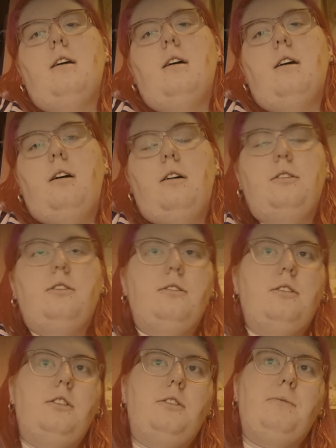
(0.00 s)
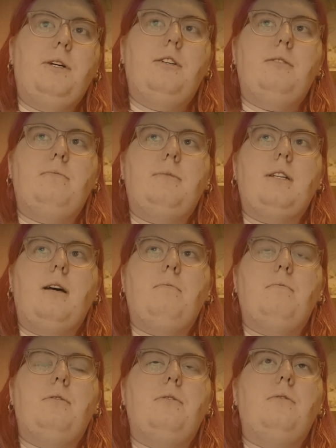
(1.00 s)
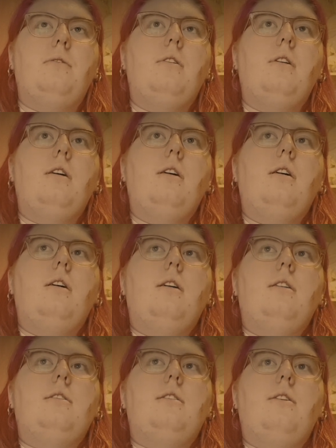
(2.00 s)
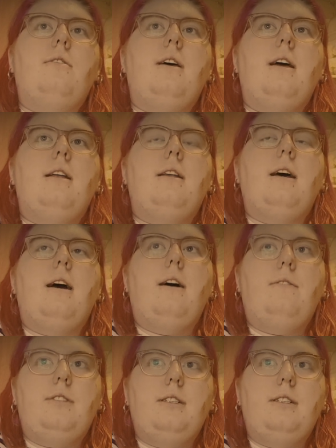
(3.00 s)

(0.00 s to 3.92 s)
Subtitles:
I done the sputum sample. So then after